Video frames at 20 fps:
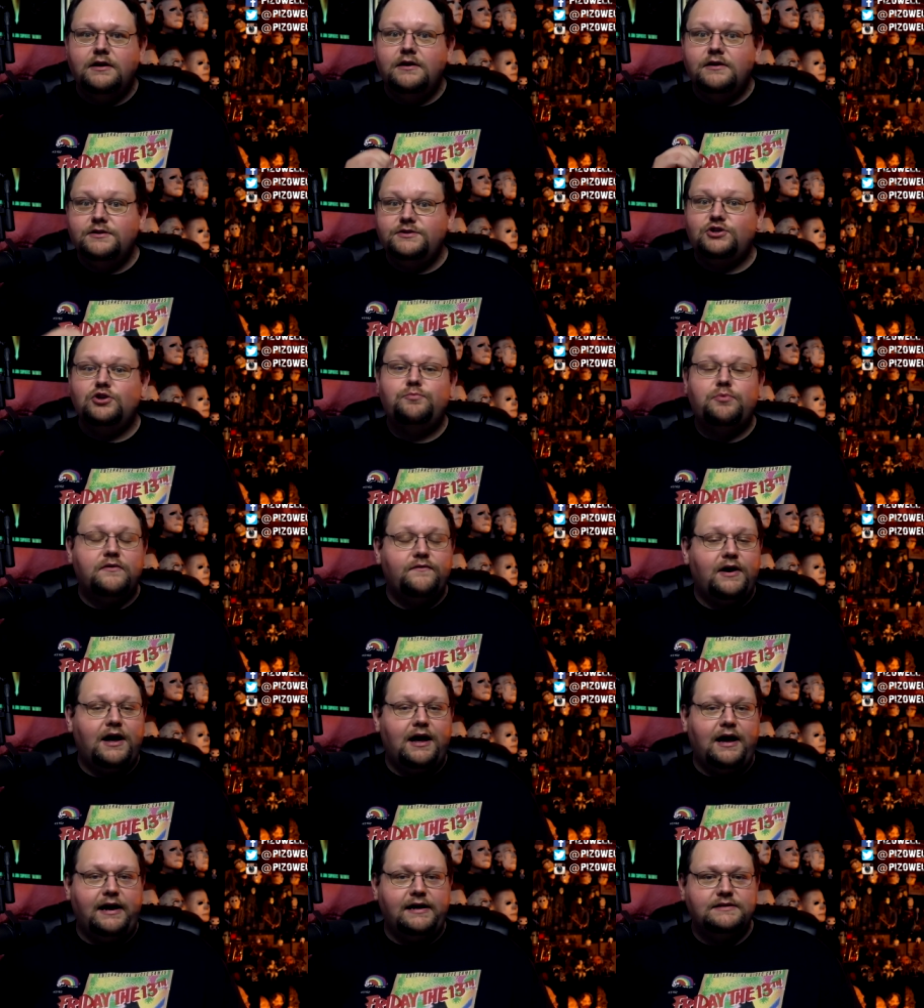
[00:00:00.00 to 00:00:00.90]

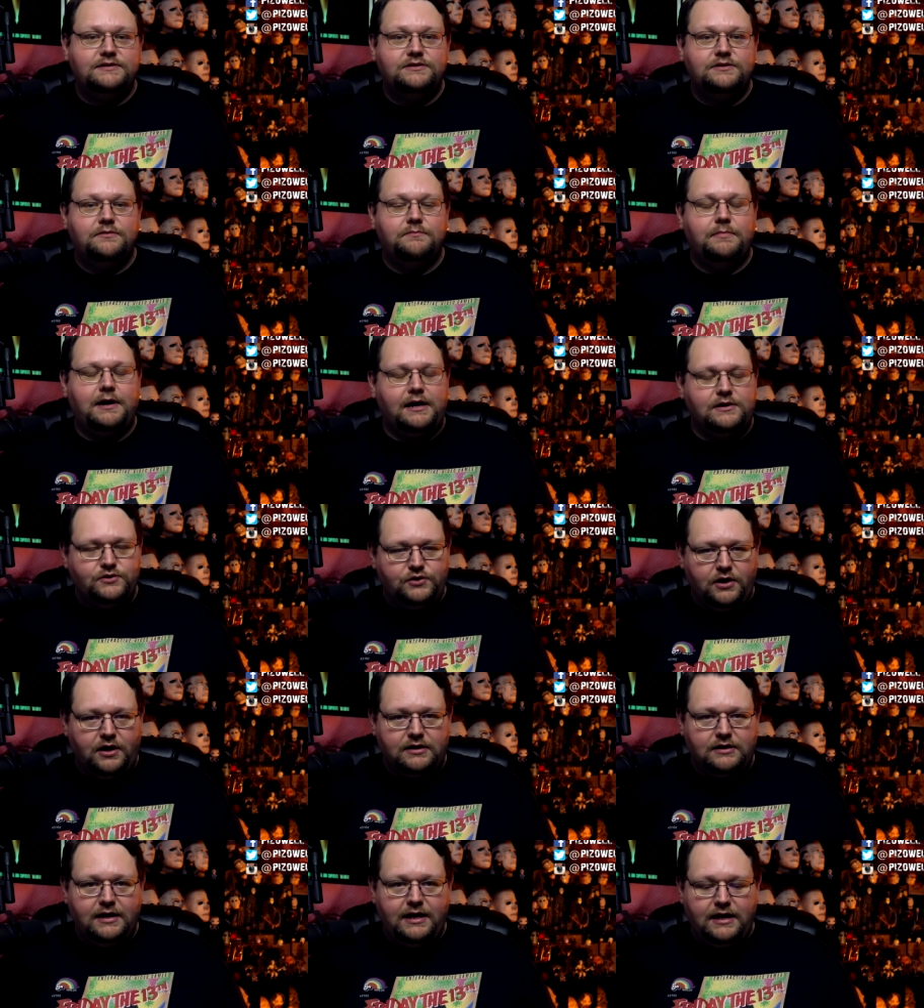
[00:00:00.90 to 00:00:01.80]
supervised by
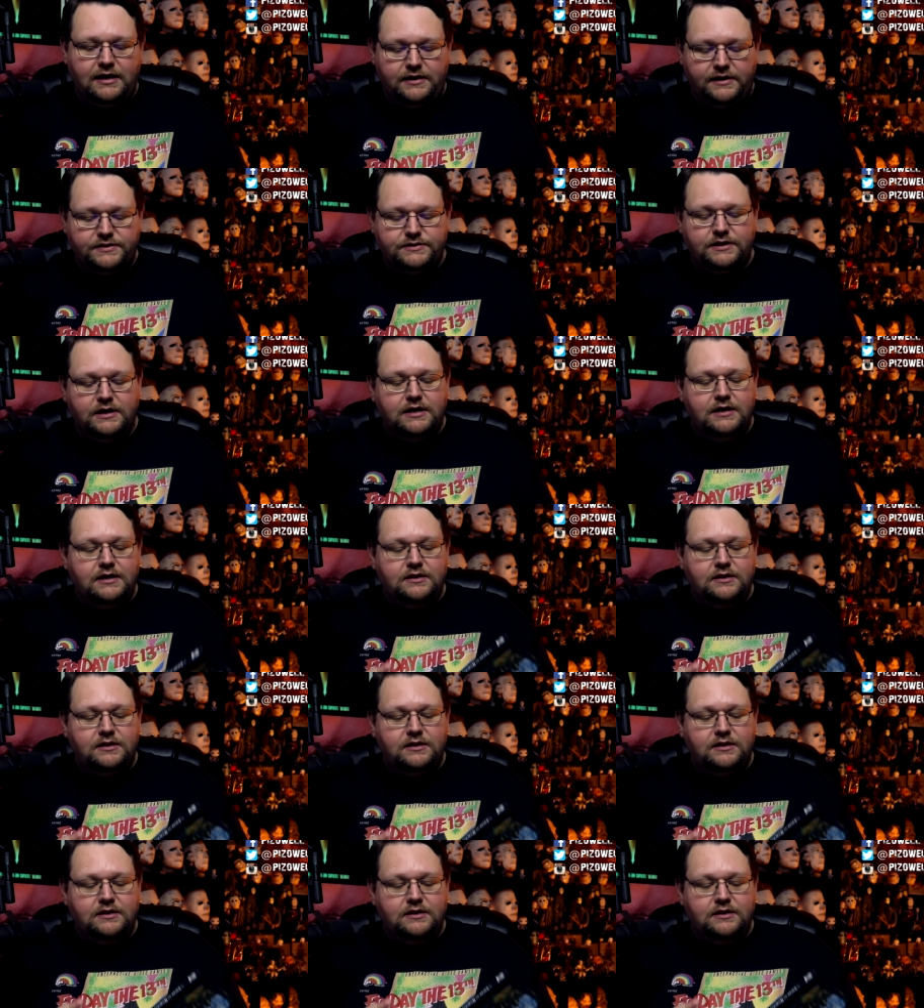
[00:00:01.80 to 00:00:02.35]
John Landis.